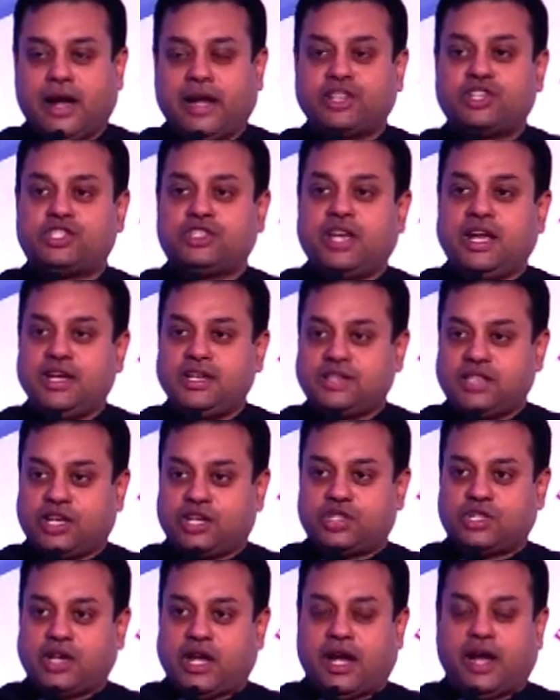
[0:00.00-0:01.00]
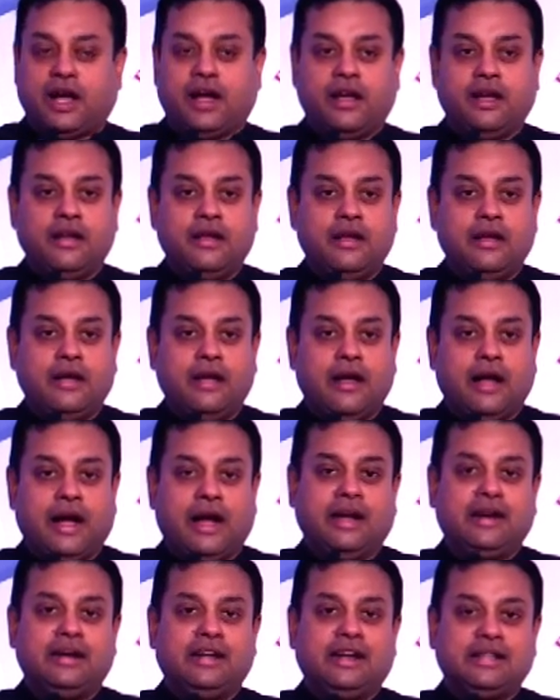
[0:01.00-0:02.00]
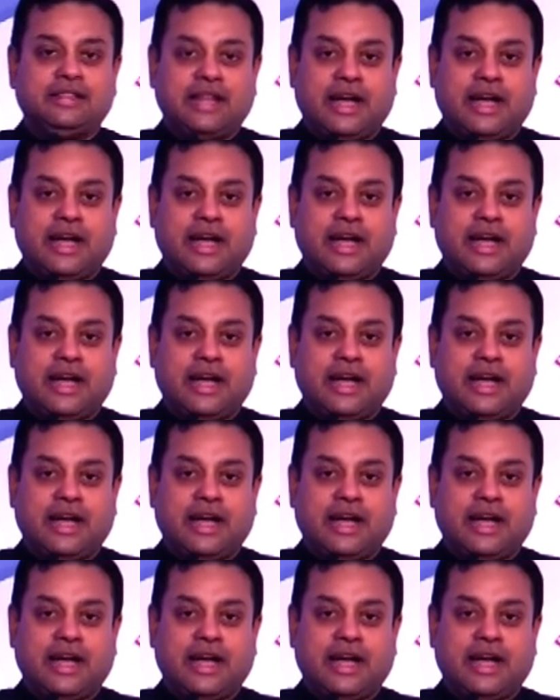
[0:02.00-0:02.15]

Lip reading: Achhi Siksha, under